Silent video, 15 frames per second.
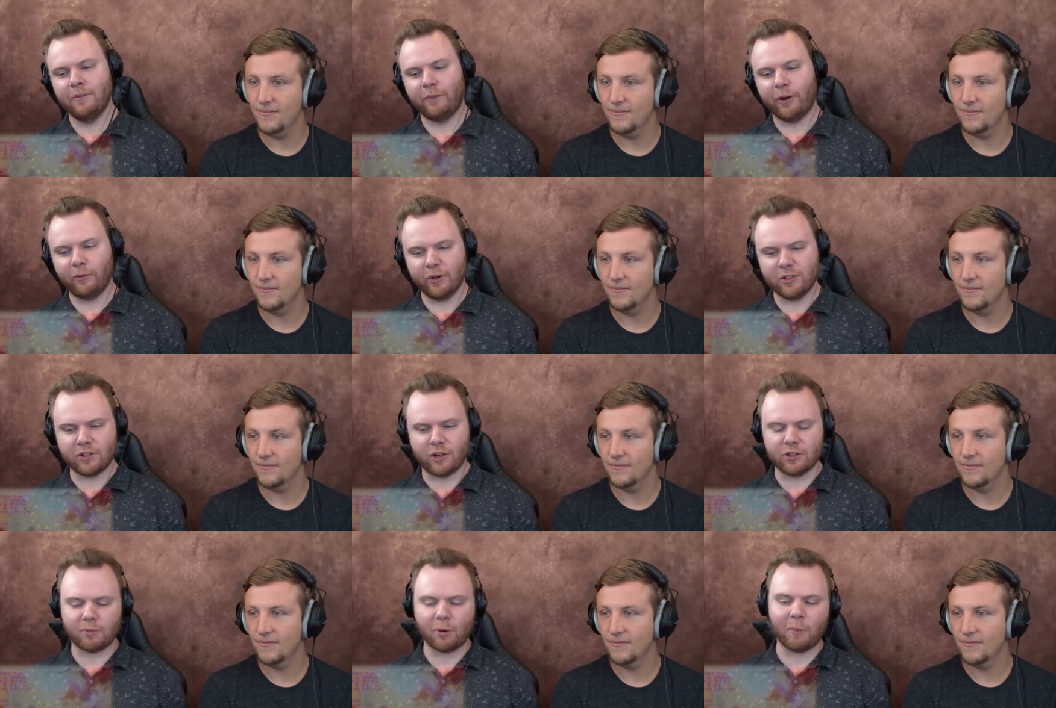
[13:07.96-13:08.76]
Speaker 1: But
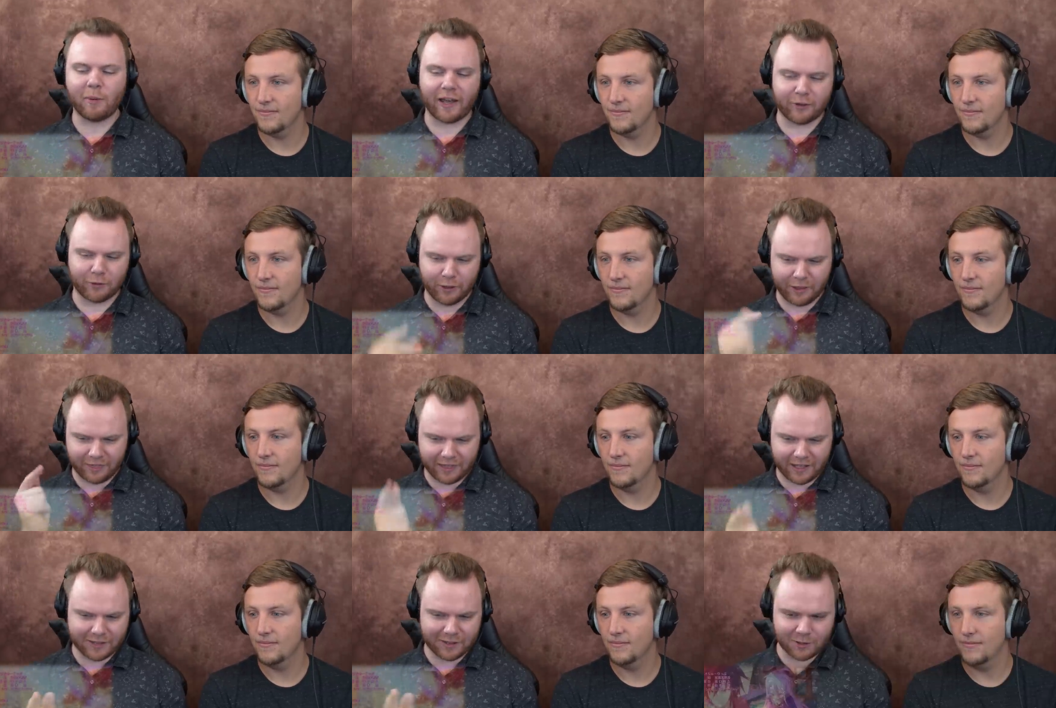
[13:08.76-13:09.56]
rechargeable battery.
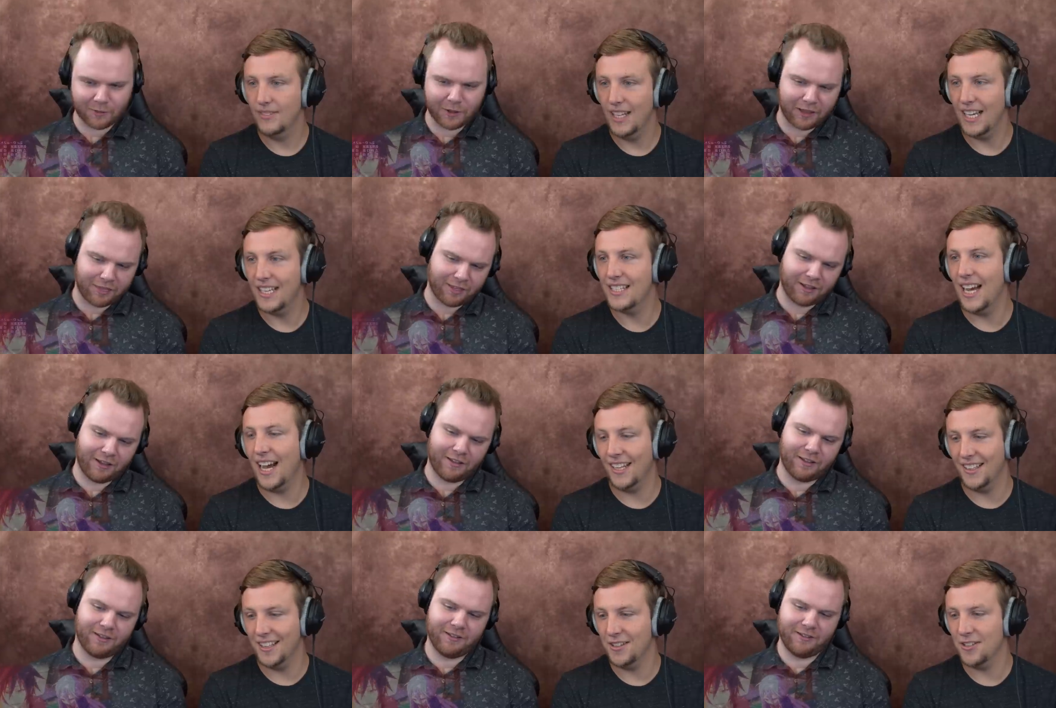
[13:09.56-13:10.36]
That's the main.
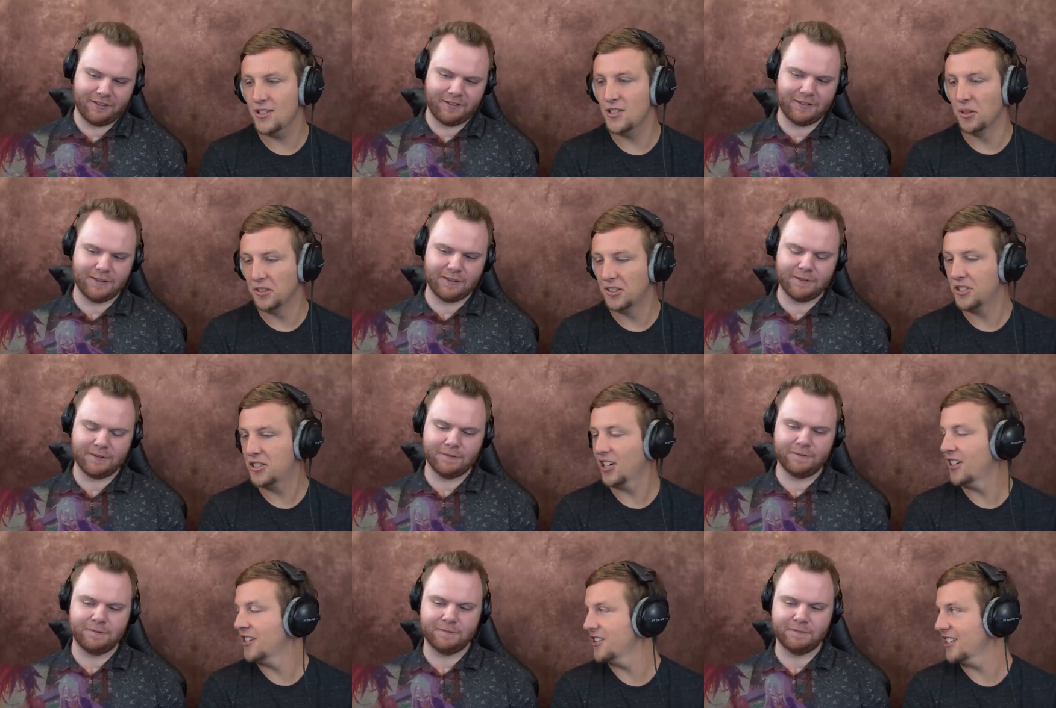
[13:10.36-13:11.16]
Speaker 2: Exactly. Solar
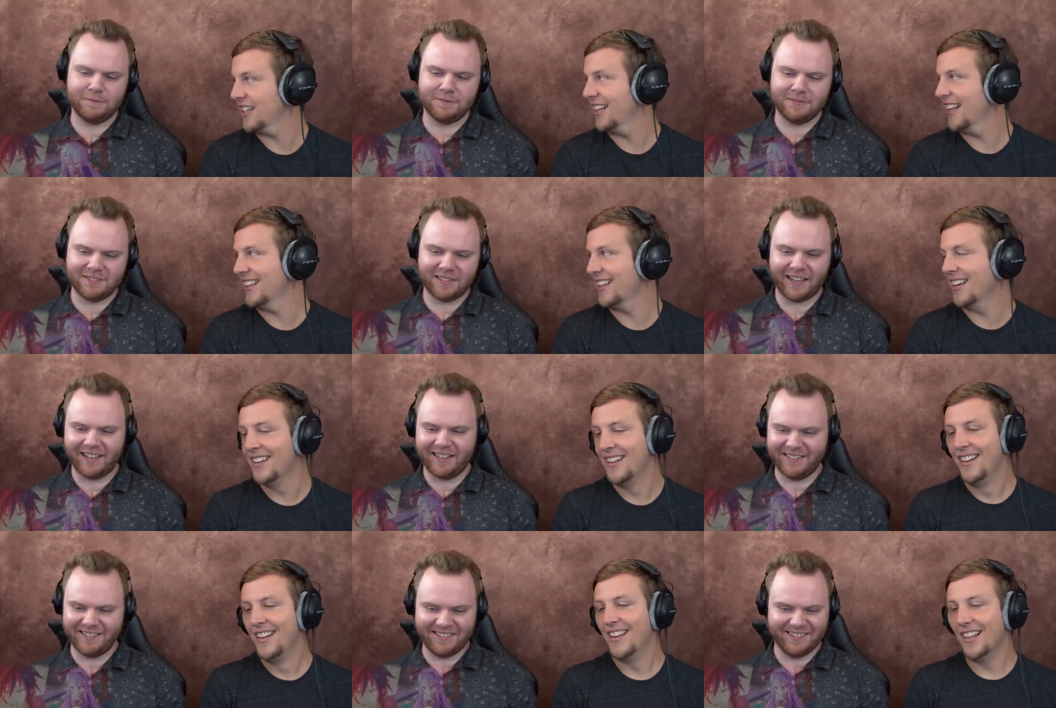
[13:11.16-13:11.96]
charging. Like they, yeah.
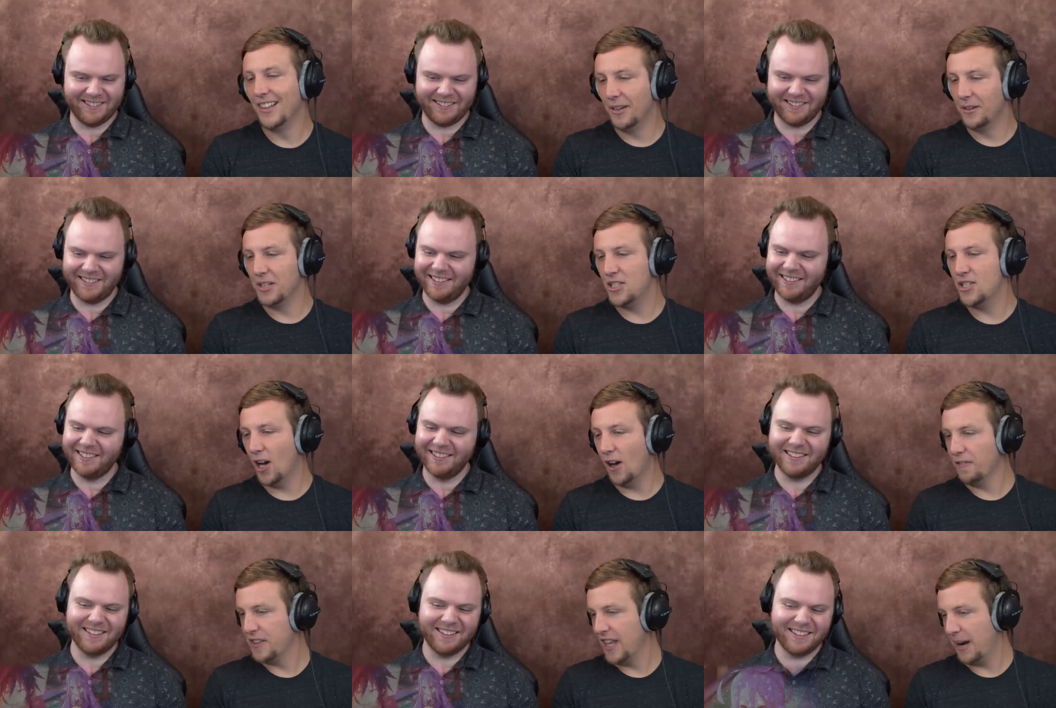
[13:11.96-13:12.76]
they literally
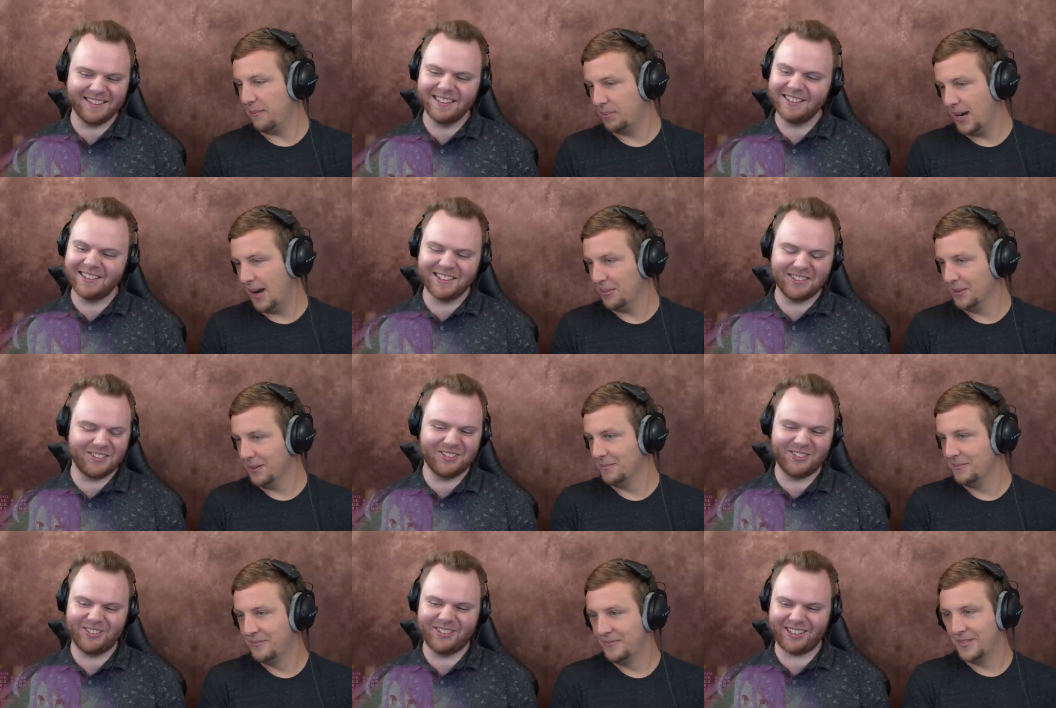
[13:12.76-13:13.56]
solved that problem